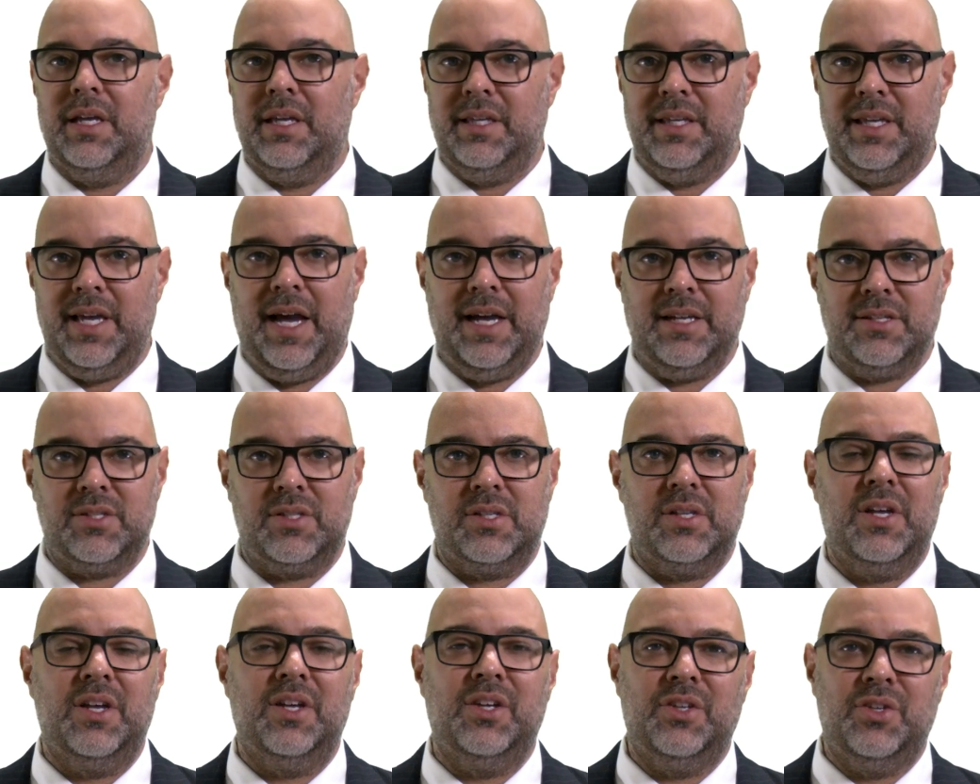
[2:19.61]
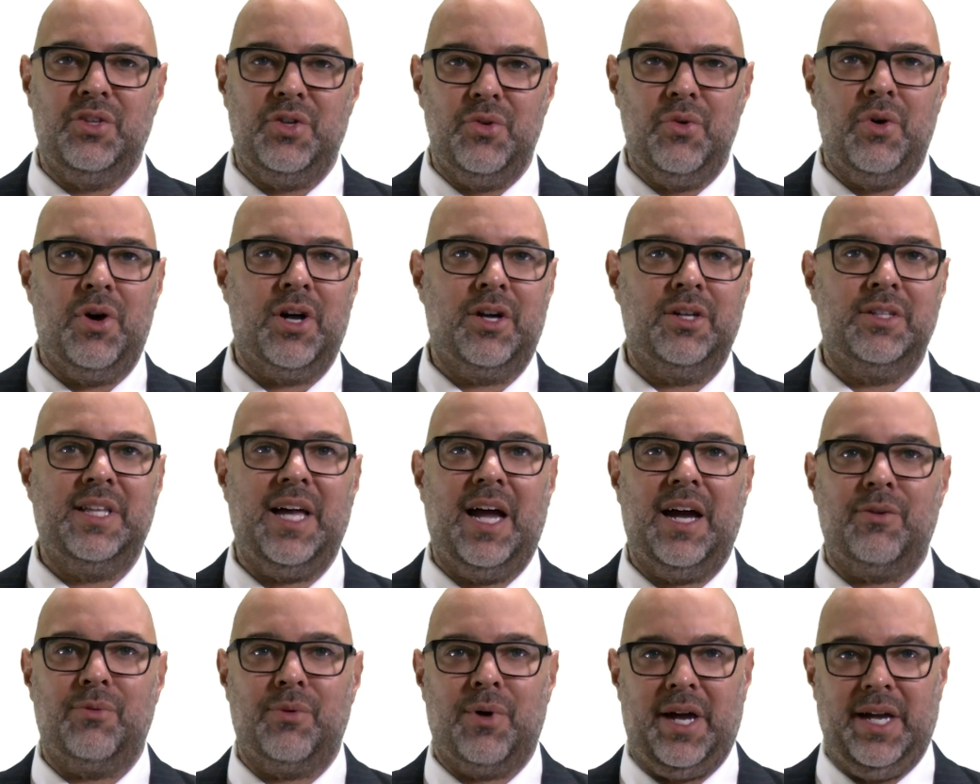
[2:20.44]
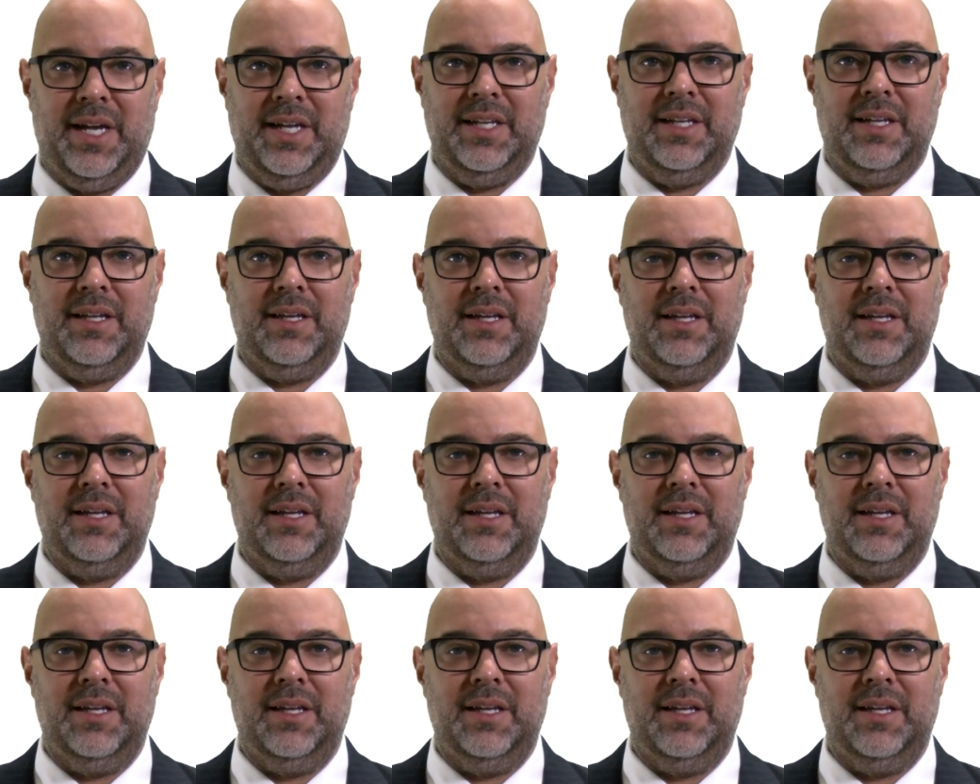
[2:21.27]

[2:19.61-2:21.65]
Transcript: Yes, you heard that right.